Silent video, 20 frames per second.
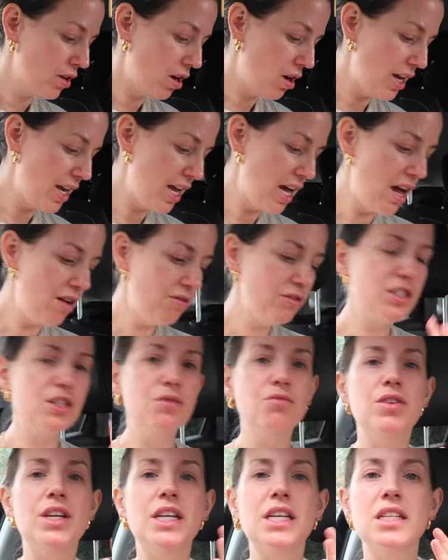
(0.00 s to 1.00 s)
I have have
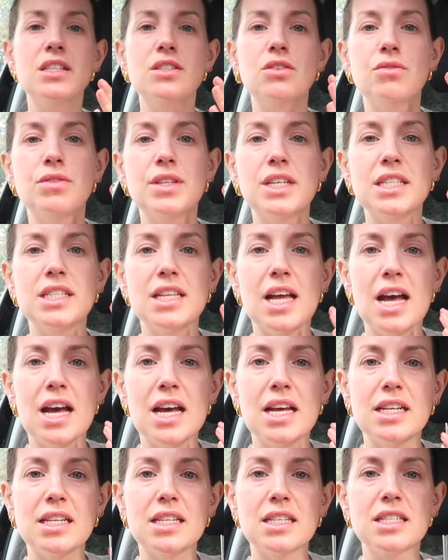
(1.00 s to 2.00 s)
some rings on this
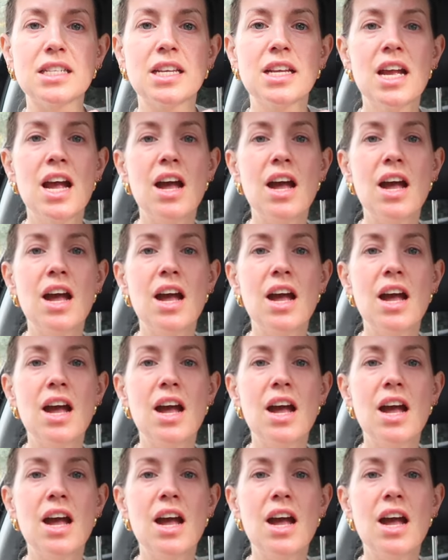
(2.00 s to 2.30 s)
hand,